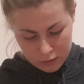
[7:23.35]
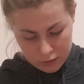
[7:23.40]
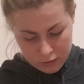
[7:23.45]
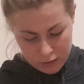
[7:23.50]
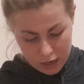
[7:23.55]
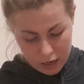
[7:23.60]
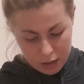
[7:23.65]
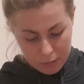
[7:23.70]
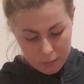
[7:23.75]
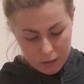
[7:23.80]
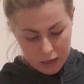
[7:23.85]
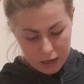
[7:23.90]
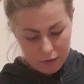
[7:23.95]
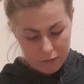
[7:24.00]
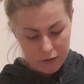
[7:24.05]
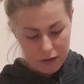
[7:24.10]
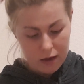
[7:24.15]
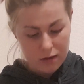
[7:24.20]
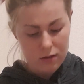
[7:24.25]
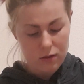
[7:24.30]
Dang me
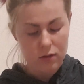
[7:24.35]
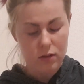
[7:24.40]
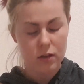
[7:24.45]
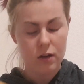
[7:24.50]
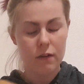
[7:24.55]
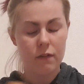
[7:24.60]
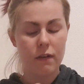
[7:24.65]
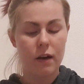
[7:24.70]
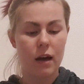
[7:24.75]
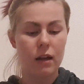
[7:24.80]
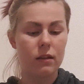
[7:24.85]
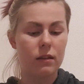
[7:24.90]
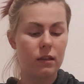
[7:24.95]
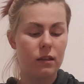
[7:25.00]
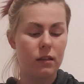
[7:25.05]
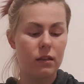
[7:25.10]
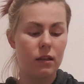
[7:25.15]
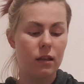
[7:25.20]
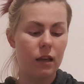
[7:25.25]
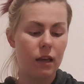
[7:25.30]
if he hasn't took a
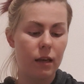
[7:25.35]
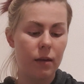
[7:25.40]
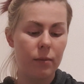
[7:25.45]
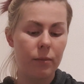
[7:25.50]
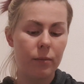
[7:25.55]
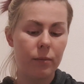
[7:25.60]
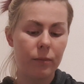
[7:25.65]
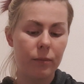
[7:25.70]
fancy to thee.